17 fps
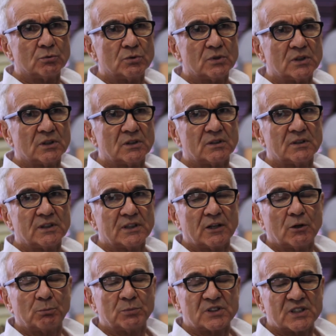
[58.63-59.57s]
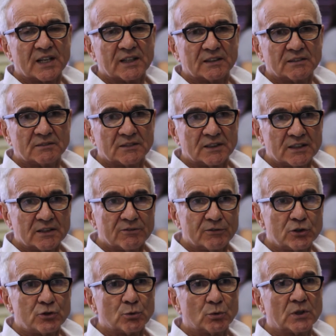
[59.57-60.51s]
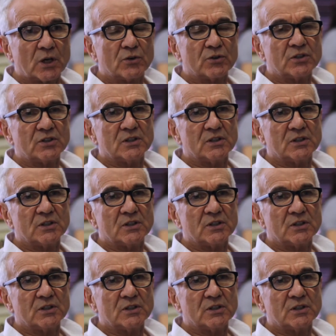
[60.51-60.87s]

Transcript: that it helps that individual go the